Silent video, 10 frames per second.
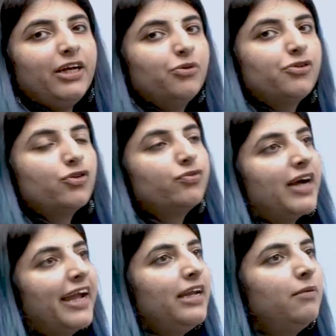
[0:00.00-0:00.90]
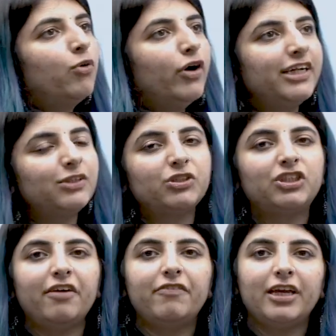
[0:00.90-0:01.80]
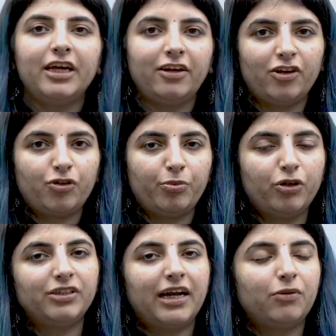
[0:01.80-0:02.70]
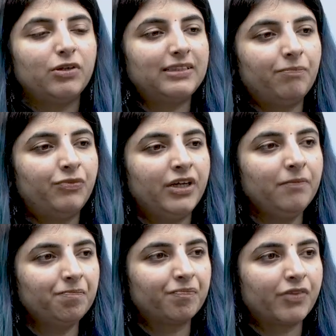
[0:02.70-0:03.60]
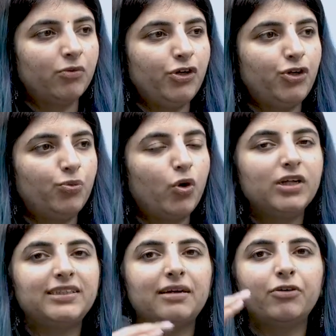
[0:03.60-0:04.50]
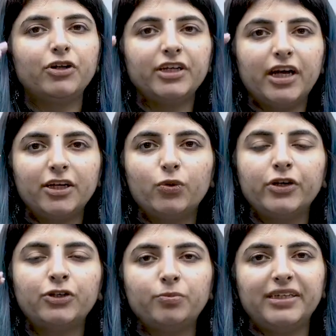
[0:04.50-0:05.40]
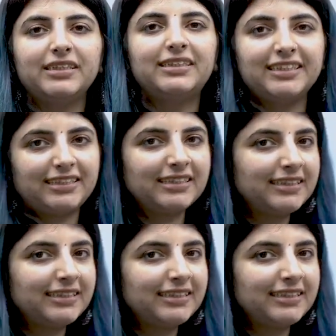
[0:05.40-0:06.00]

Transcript: used to find boys which are very rich because that was something which was somewhere or the other going to be a status